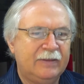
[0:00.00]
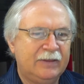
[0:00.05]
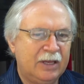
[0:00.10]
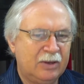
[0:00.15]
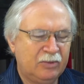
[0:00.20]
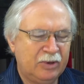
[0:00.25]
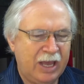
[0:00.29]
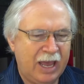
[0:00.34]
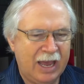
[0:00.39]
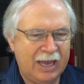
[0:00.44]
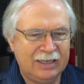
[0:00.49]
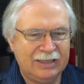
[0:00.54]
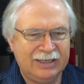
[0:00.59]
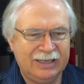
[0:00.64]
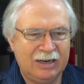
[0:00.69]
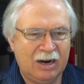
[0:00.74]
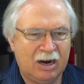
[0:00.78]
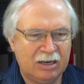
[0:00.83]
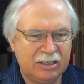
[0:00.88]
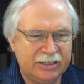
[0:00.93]
Then we add
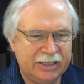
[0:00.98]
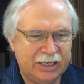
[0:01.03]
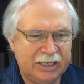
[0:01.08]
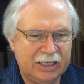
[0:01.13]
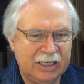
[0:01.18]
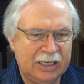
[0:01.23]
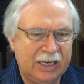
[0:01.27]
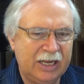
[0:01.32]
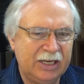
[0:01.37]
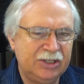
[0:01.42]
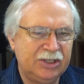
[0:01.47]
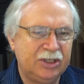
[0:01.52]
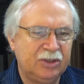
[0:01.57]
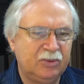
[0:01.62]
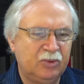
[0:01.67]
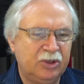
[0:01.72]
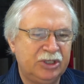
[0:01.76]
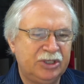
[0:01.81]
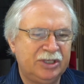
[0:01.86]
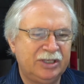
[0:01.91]
the
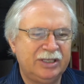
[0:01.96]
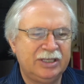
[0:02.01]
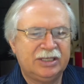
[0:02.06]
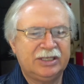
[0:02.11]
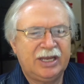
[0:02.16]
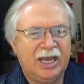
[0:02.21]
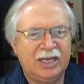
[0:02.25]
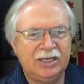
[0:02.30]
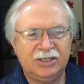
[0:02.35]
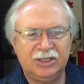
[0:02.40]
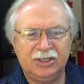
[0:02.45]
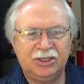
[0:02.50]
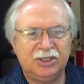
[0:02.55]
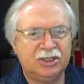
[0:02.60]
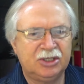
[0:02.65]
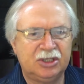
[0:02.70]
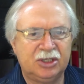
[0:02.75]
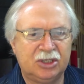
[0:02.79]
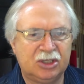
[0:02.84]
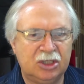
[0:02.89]
articulation, which in this case is
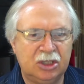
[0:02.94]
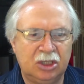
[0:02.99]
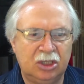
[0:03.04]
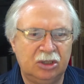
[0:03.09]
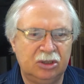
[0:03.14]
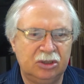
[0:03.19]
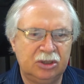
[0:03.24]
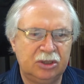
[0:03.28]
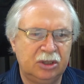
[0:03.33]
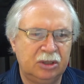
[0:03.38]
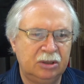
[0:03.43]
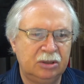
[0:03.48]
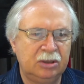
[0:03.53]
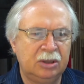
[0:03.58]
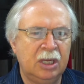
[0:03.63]
just the slurs.